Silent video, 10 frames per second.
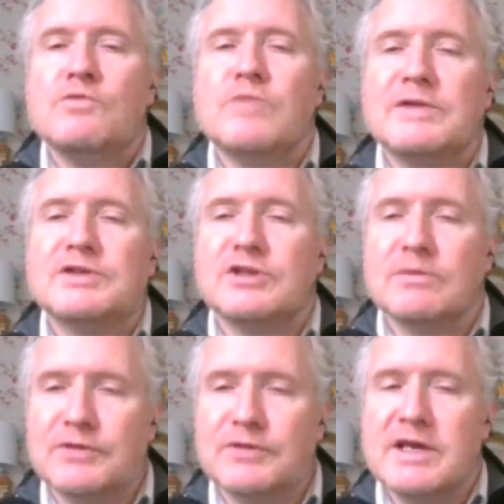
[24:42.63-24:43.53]
When
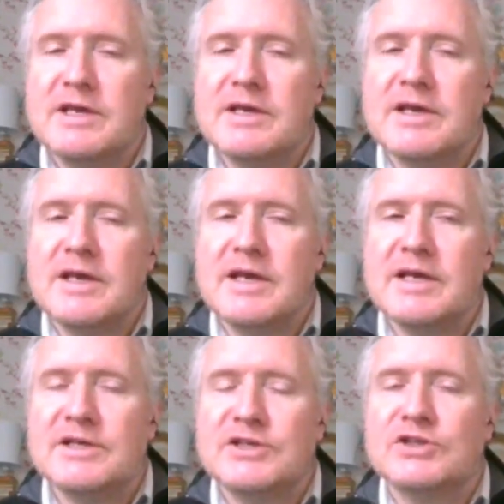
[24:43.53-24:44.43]
something
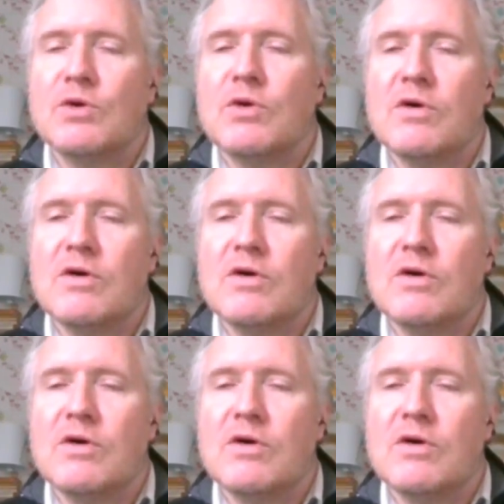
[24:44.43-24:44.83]
is